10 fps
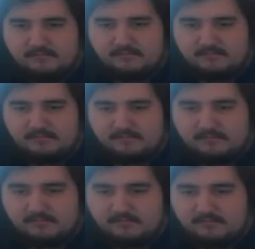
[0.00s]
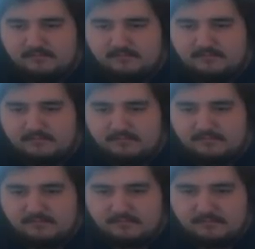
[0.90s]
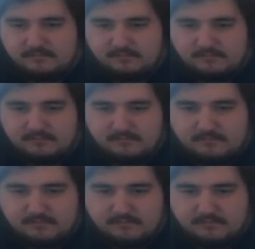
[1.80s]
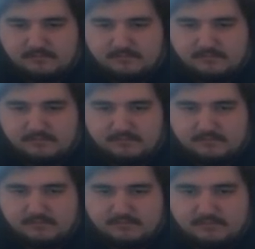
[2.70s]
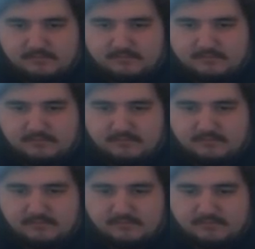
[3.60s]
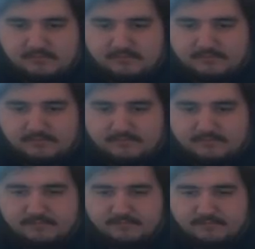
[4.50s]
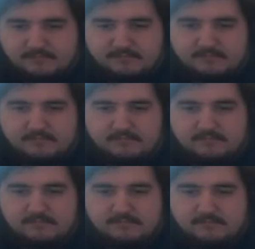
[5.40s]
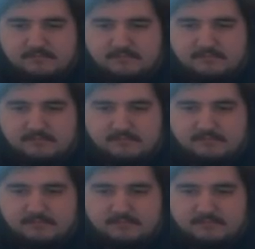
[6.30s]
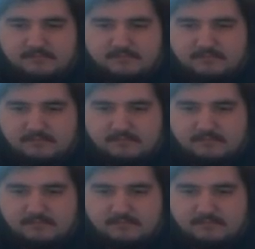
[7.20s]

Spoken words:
(no one is talking)